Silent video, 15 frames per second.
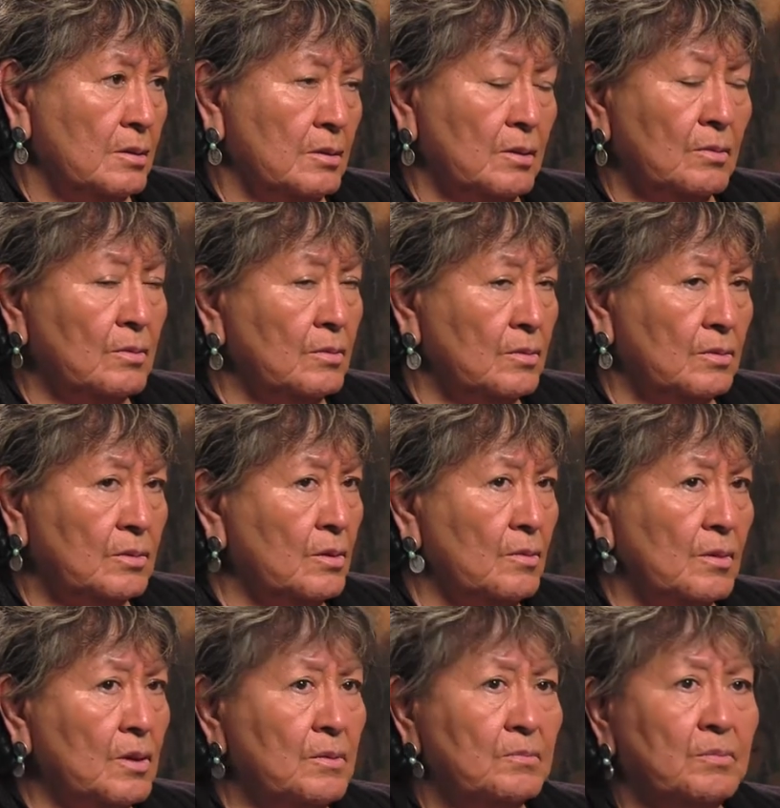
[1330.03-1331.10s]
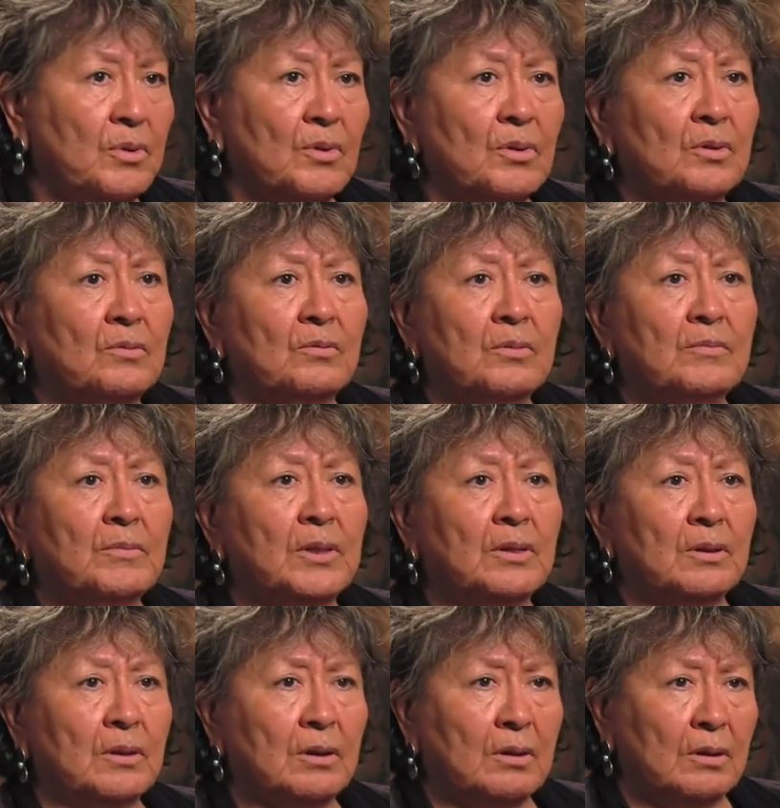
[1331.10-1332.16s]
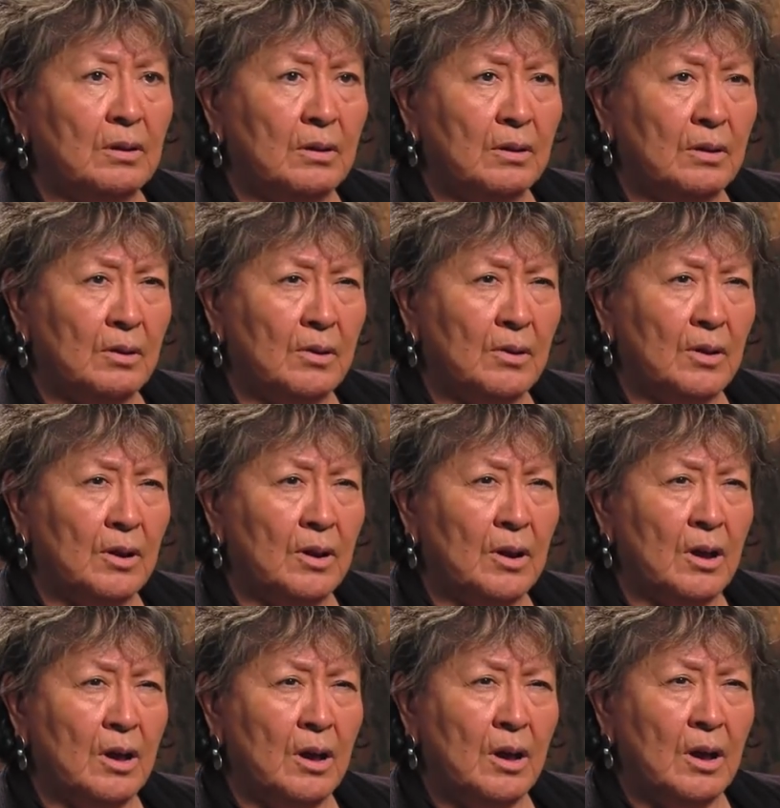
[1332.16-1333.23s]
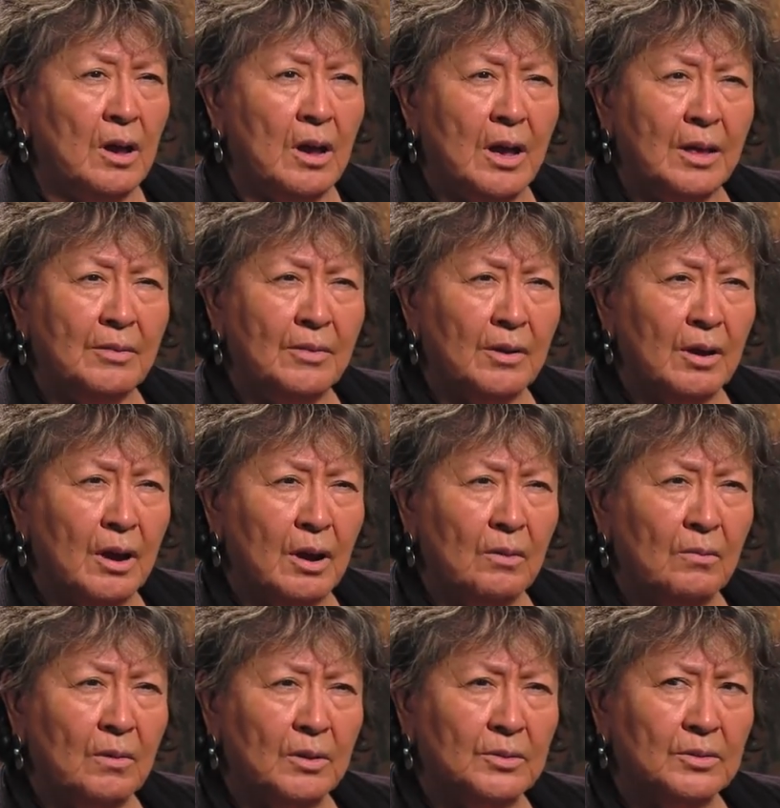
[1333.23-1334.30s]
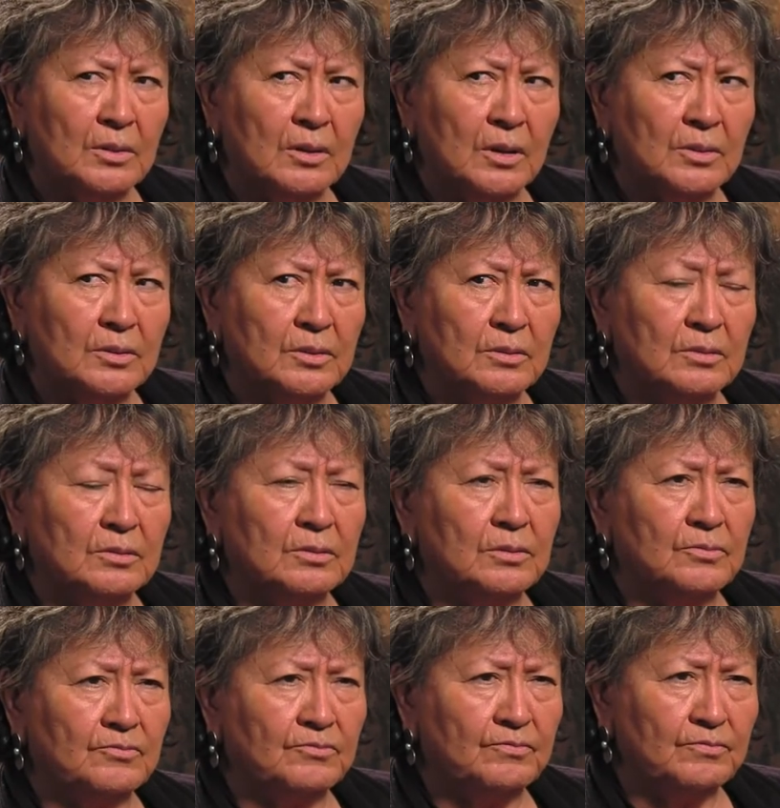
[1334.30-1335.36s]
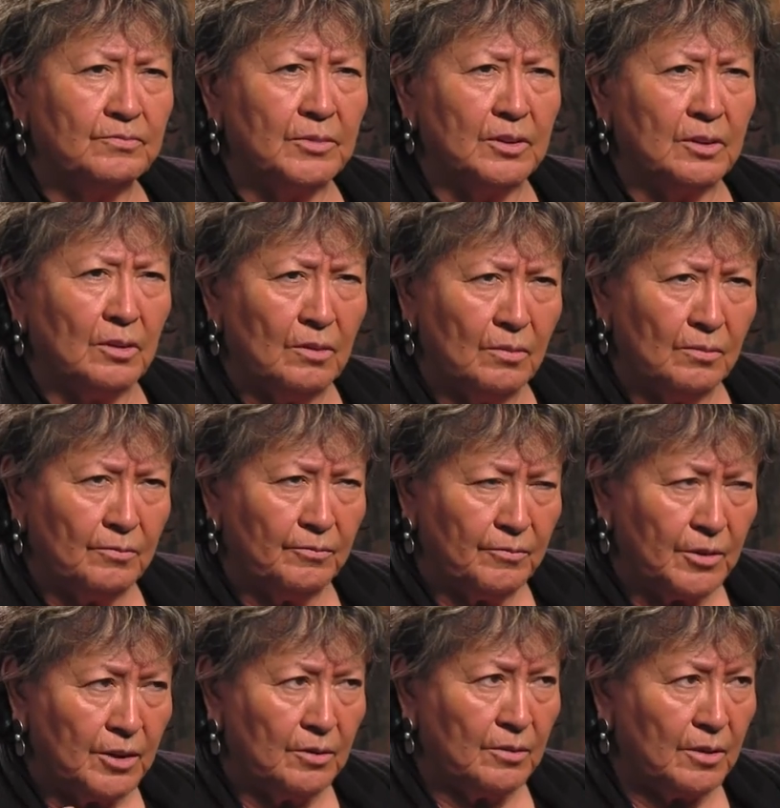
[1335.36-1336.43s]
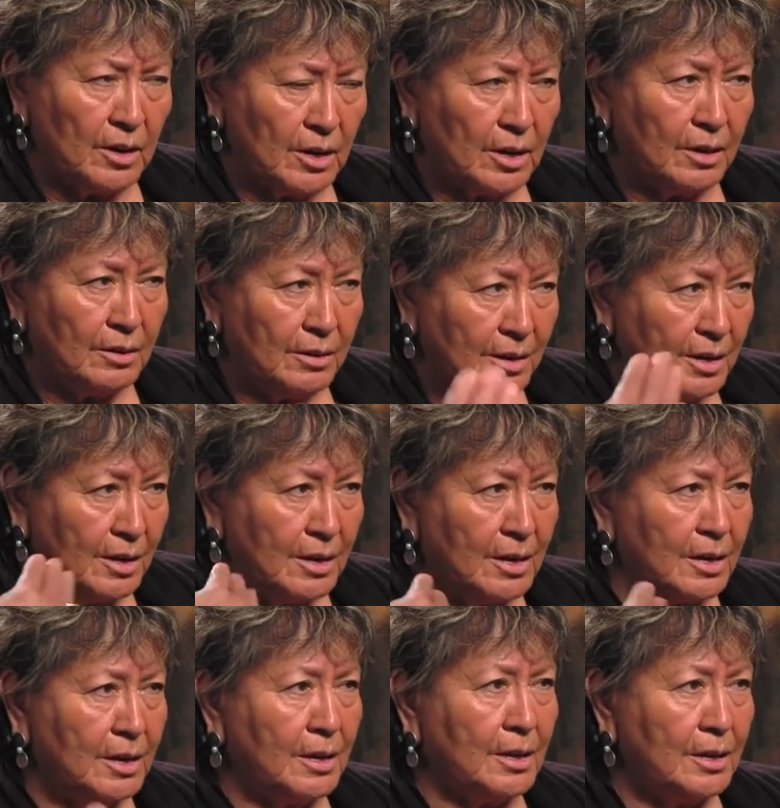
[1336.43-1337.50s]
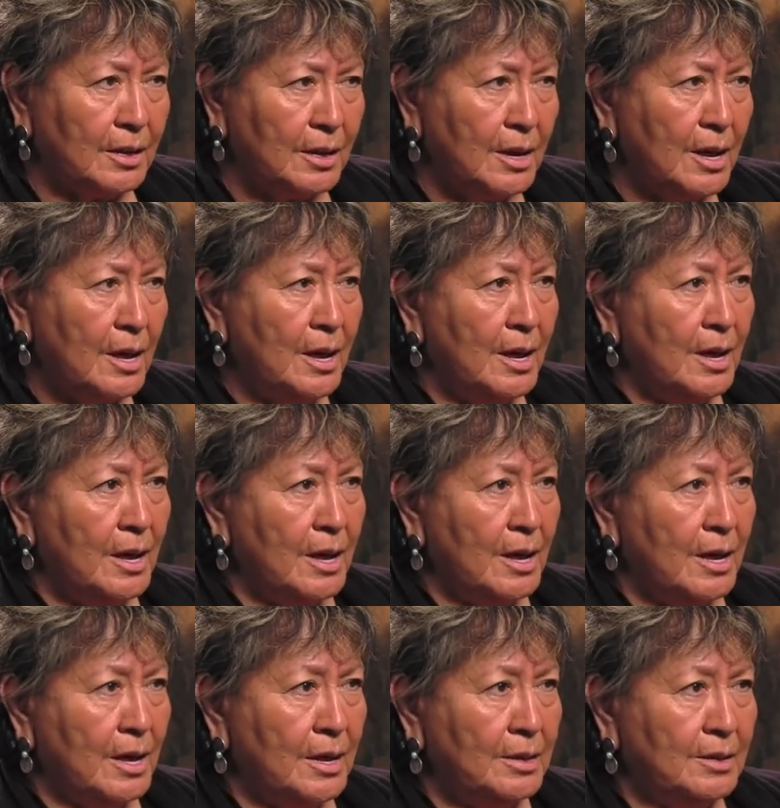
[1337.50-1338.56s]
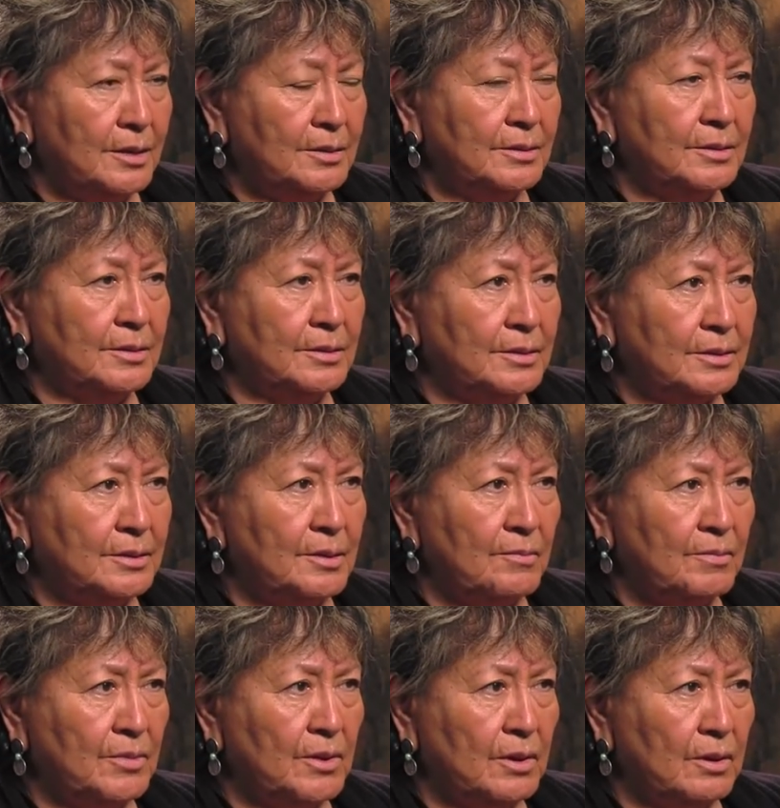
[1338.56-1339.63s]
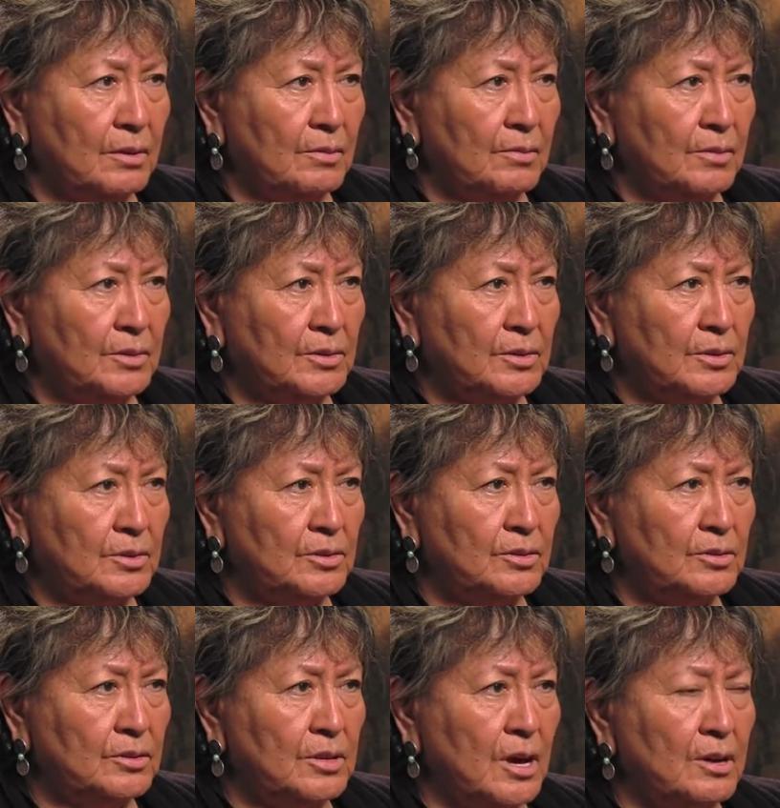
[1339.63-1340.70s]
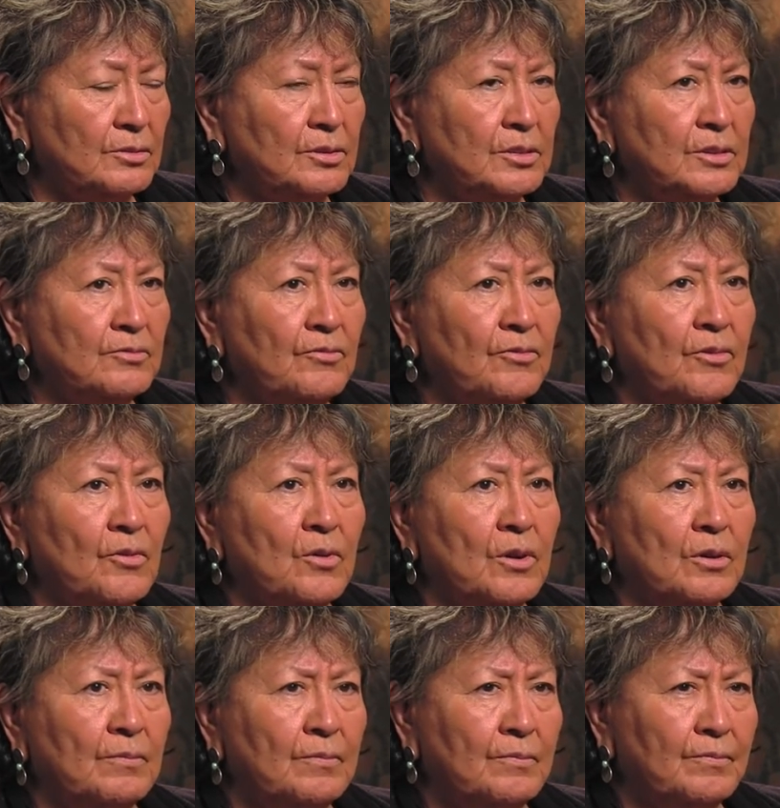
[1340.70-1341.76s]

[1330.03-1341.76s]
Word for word: there, were, there were important women there. And there I was, and I was, you know, figuring, thinking, this is something. It was in 2004.